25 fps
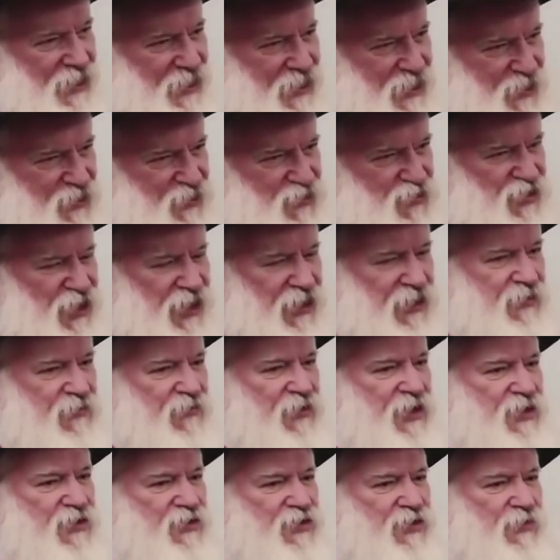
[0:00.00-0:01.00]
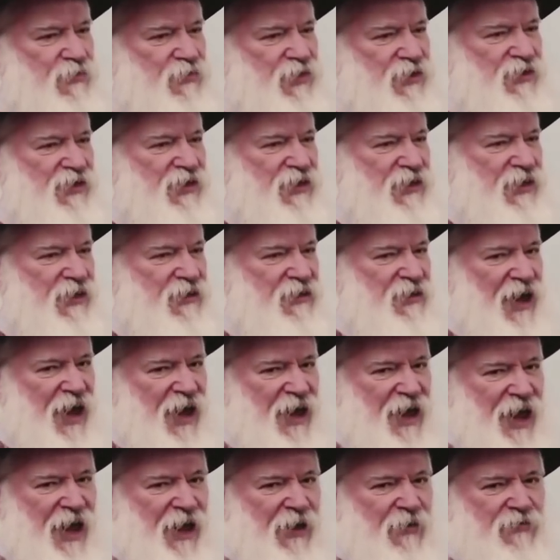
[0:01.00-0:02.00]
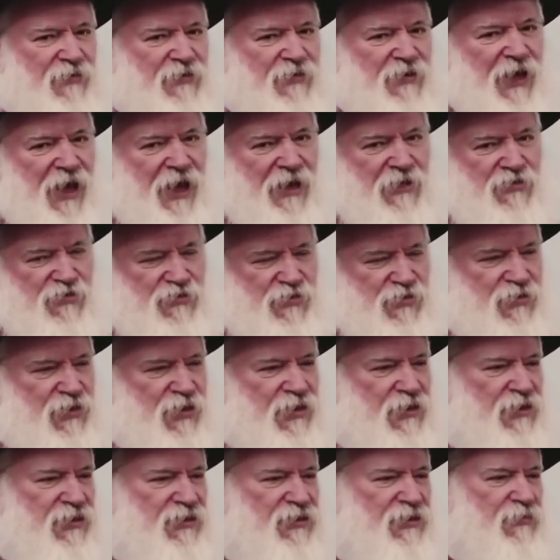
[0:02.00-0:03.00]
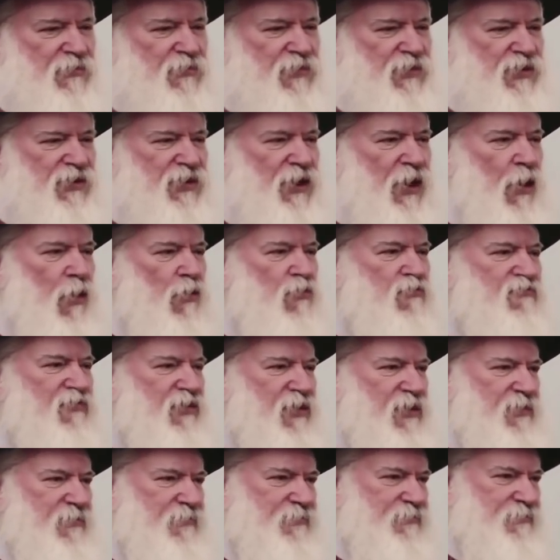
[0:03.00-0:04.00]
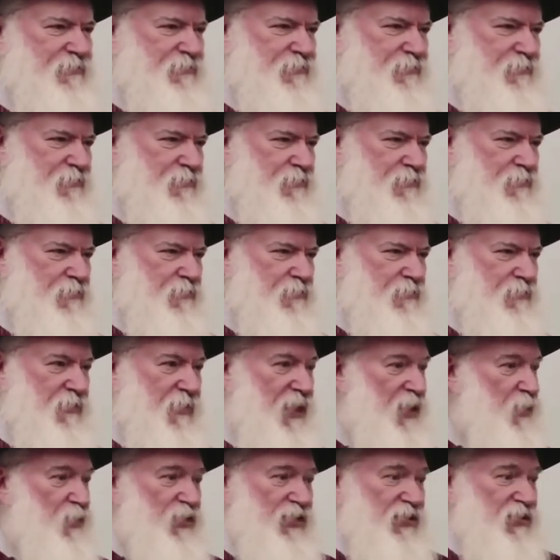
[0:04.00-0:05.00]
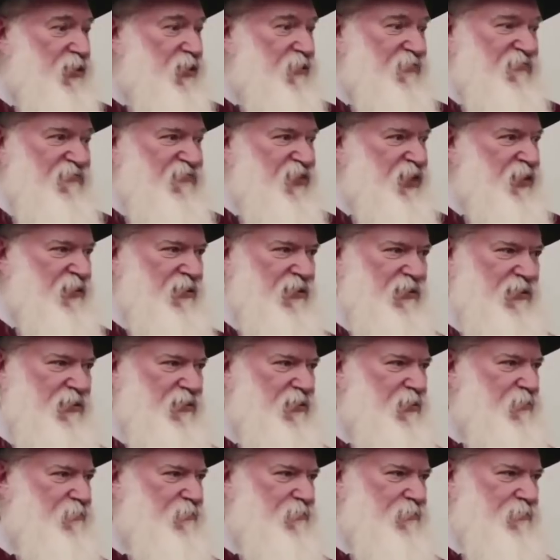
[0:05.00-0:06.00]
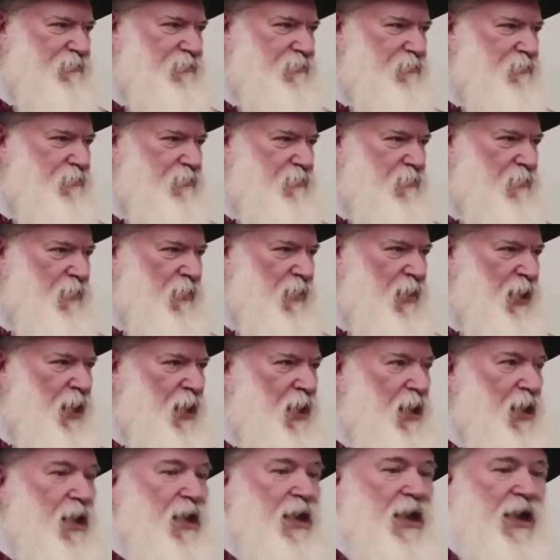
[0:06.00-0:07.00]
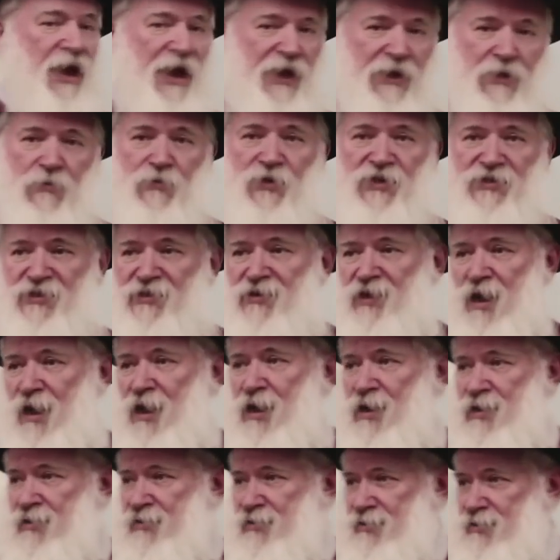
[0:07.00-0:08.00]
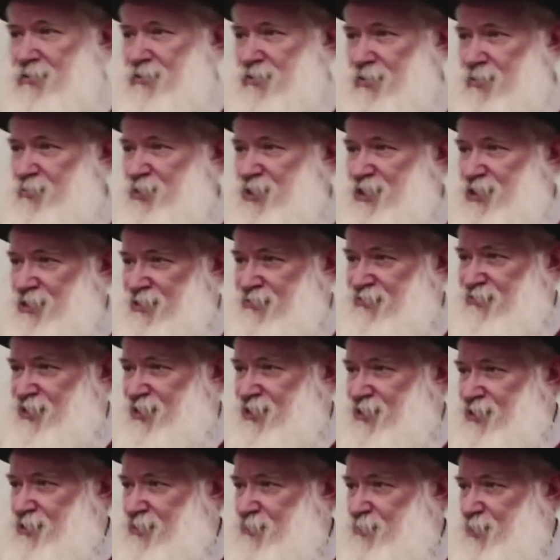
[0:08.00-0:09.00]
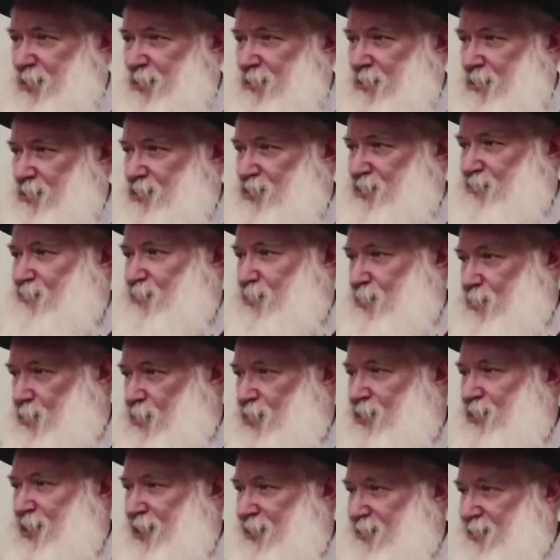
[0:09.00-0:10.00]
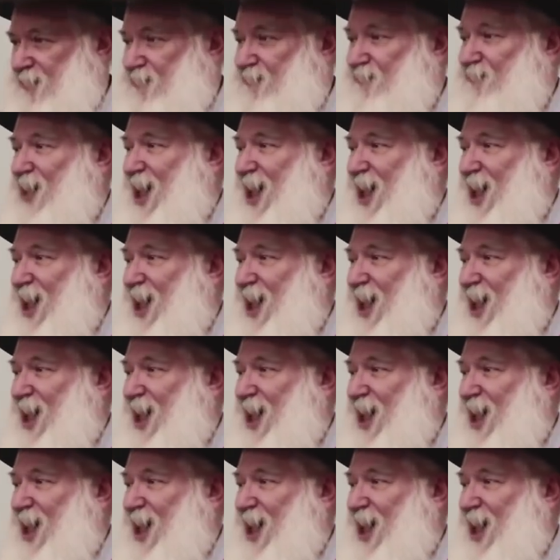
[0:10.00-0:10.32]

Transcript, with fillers: His generation was going to die out, and Judaism was over. He was convinced. And it wasn't hard to be convinced because if you looked at the